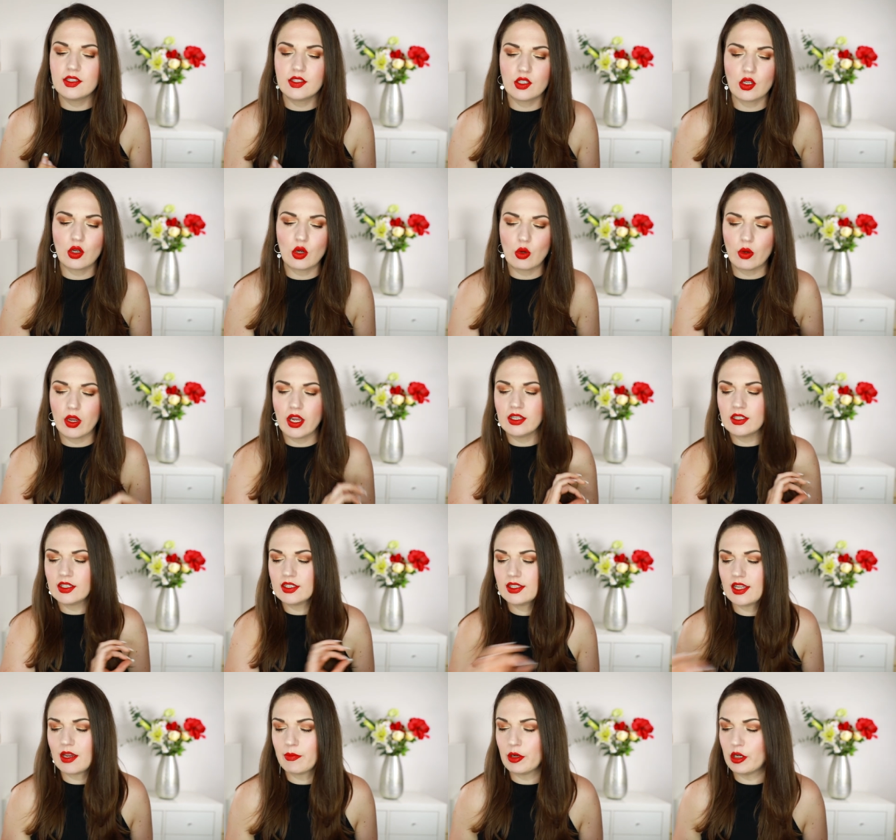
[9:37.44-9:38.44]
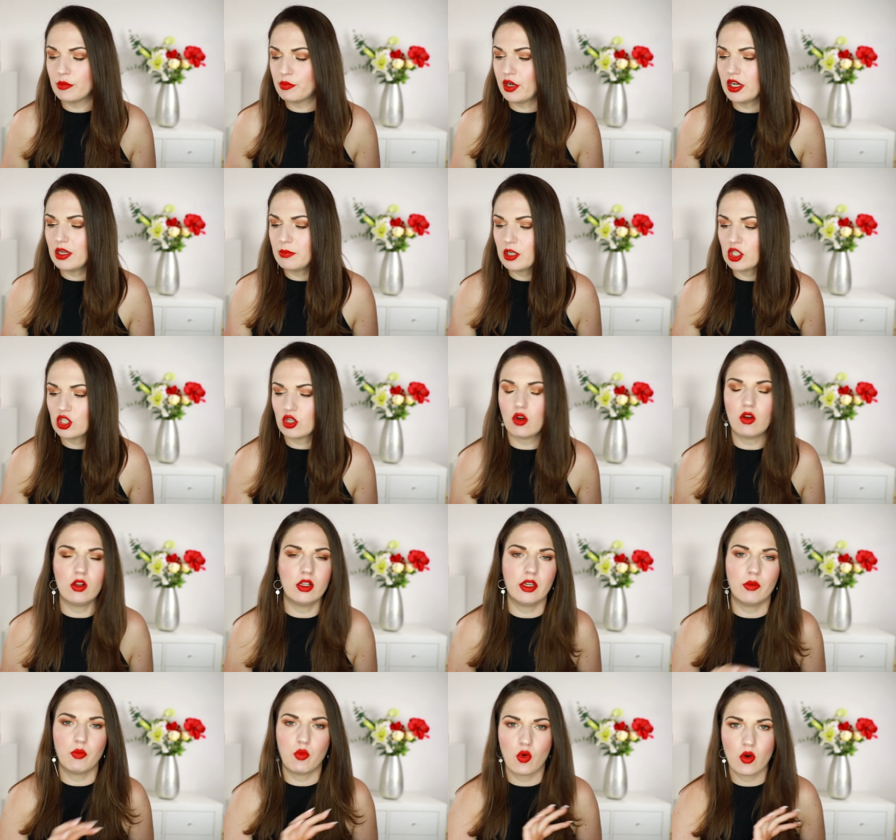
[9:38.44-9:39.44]
So in the summer, pretty much
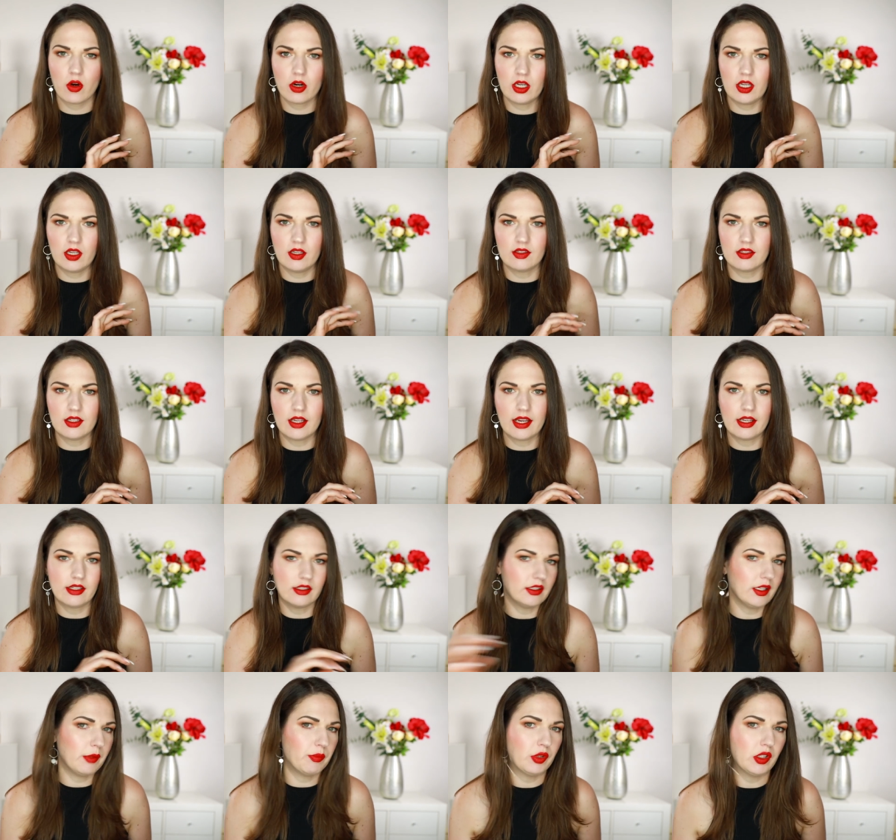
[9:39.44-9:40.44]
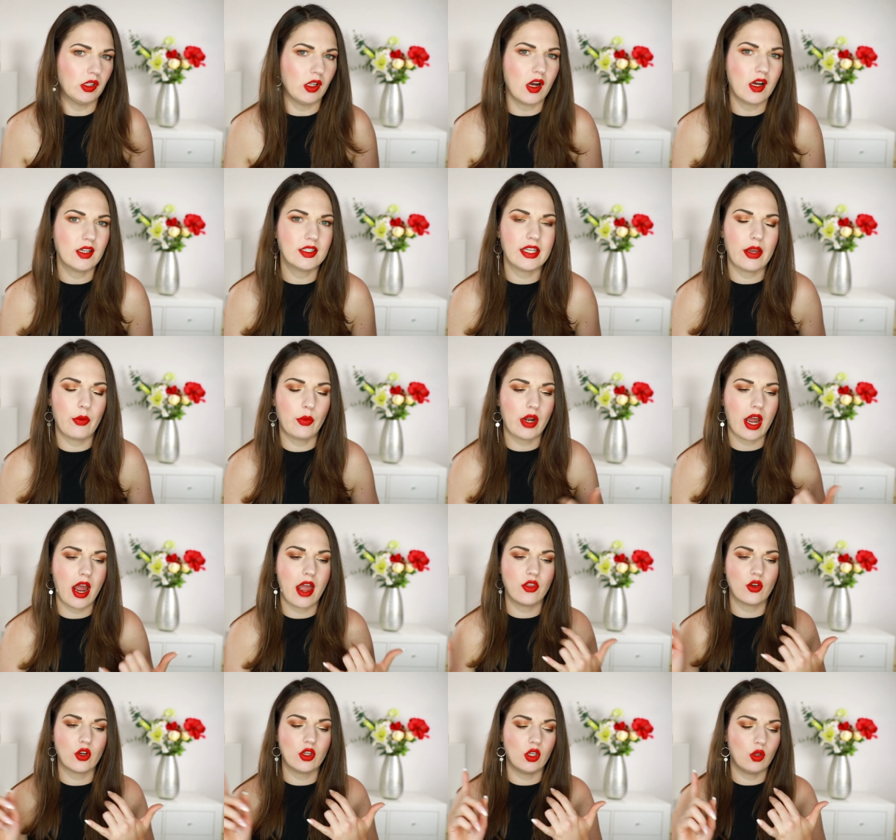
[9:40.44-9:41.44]
all I wore is, like, lip gloss. I would
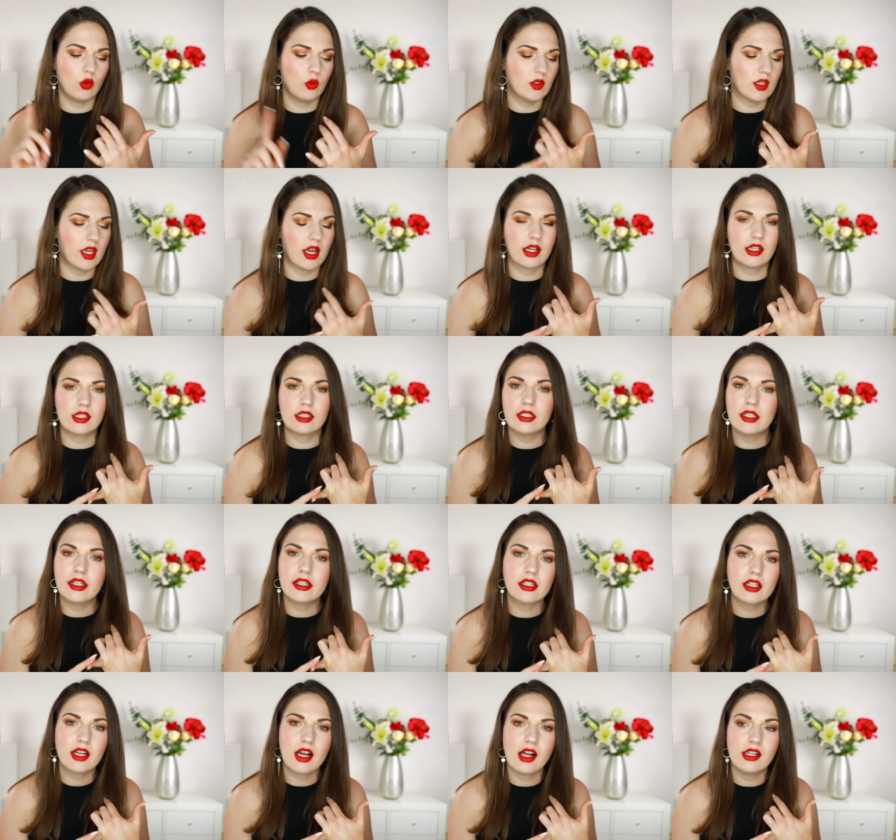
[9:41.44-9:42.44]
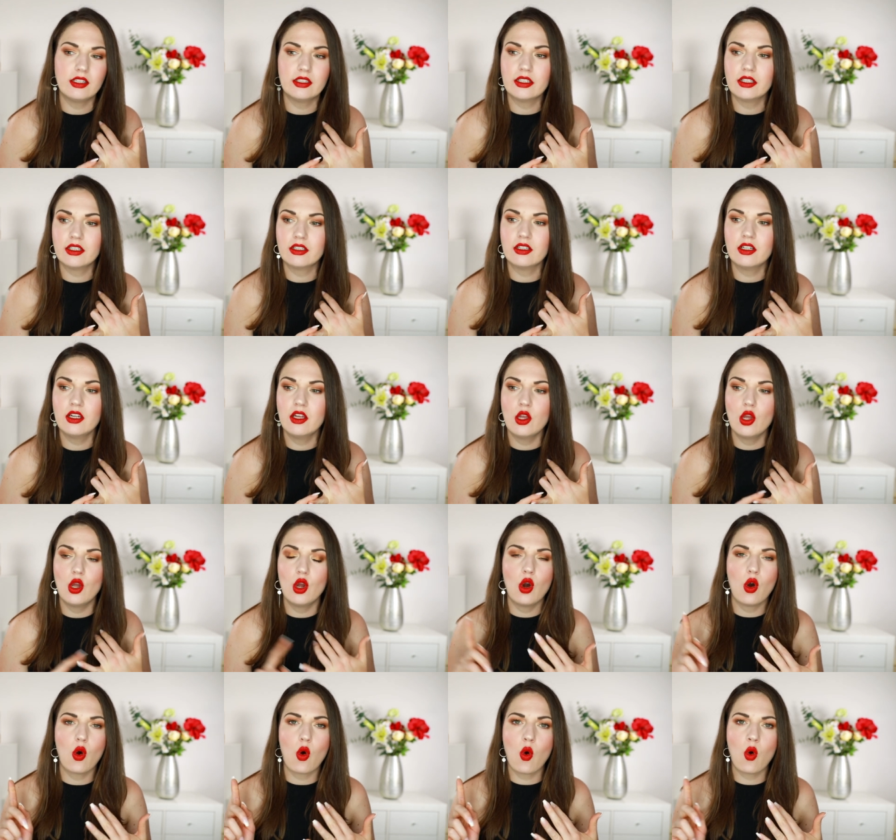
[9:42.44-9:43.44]
either use a clear color
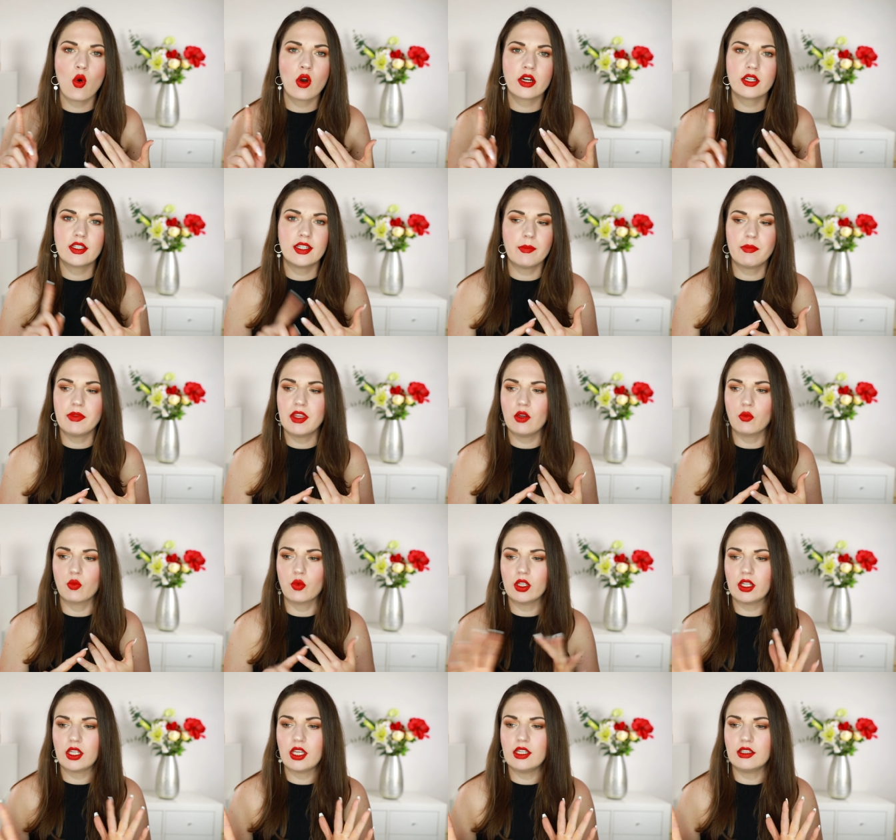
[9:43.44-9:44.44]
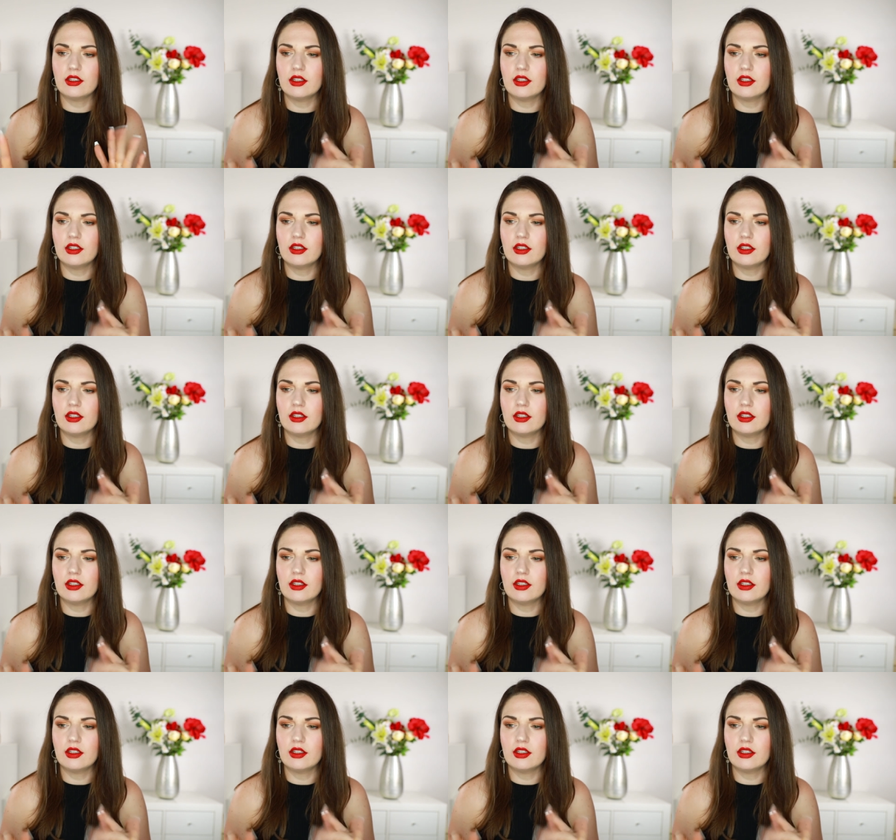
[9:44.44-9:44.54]
or something really